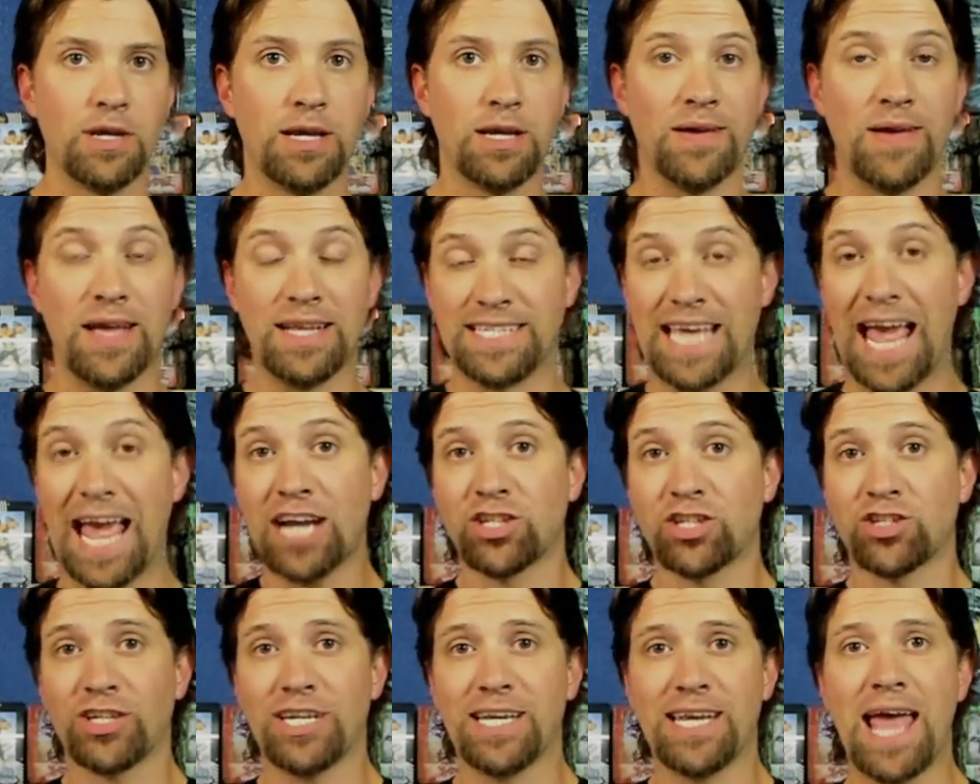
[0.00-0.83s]
It's
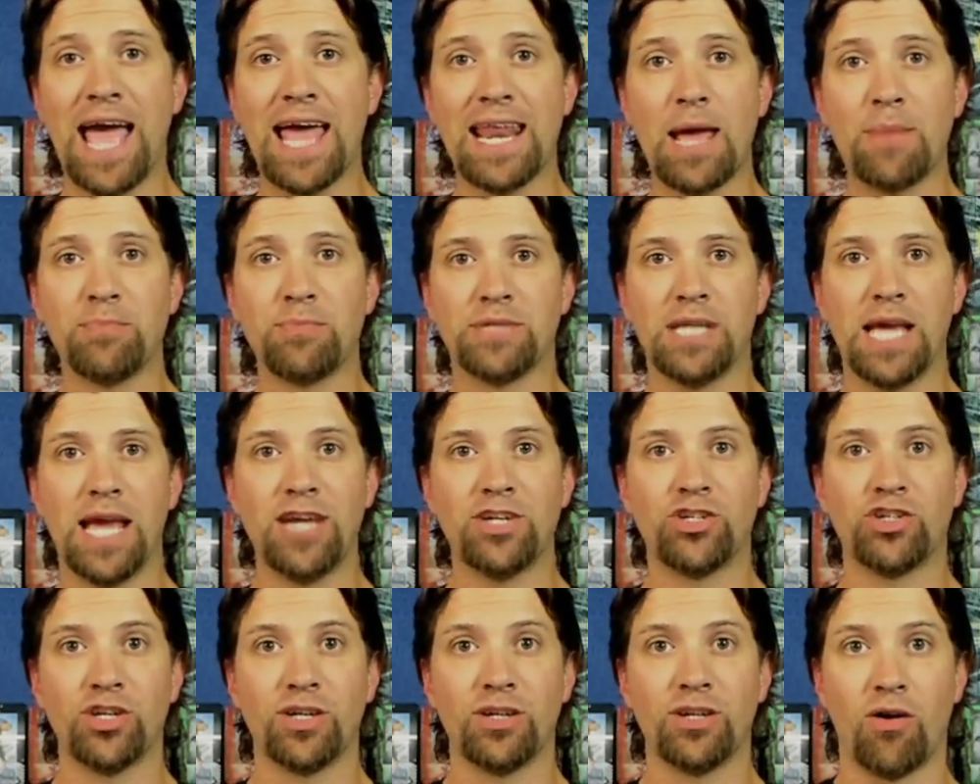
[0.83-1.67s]
actually an
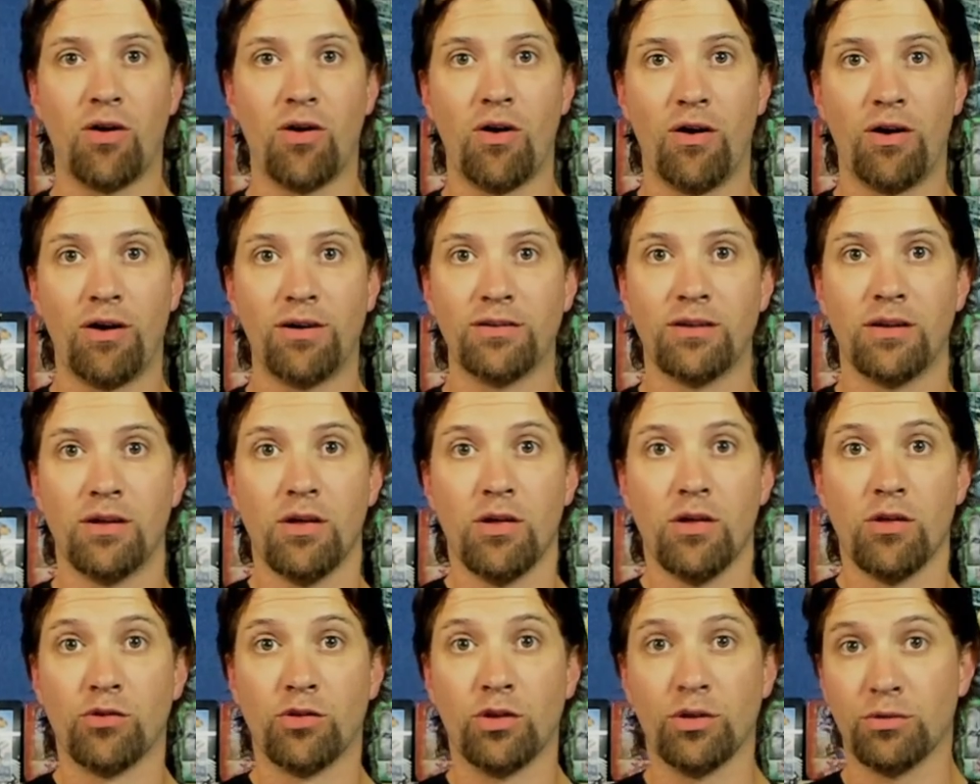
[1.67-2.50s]
adaptation on
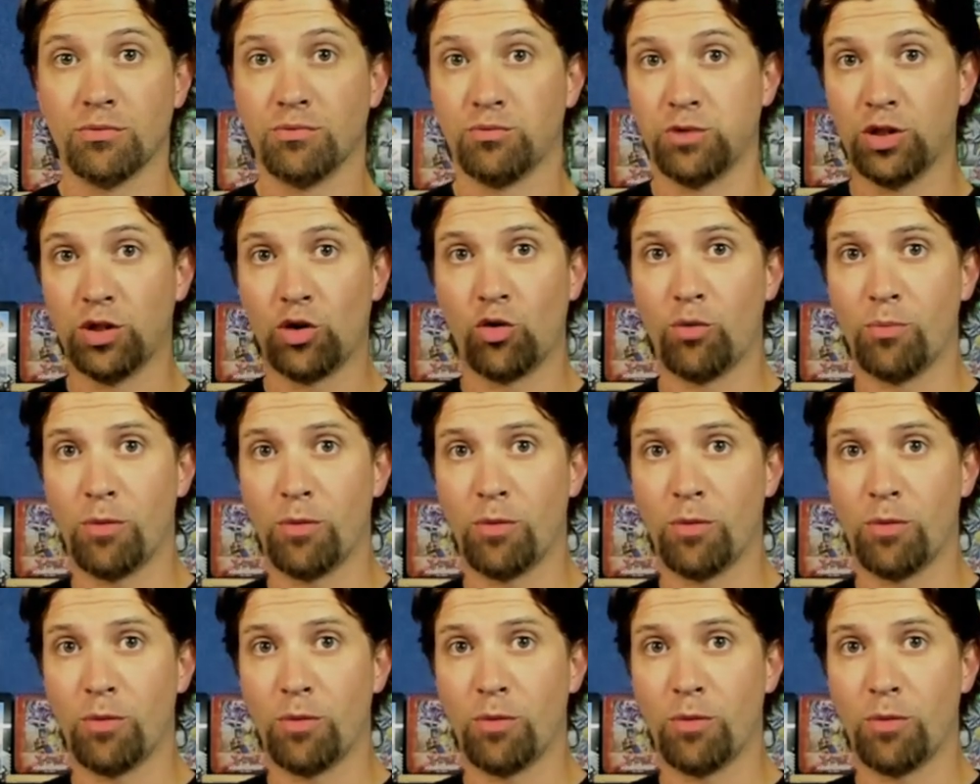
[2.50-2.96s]
The Little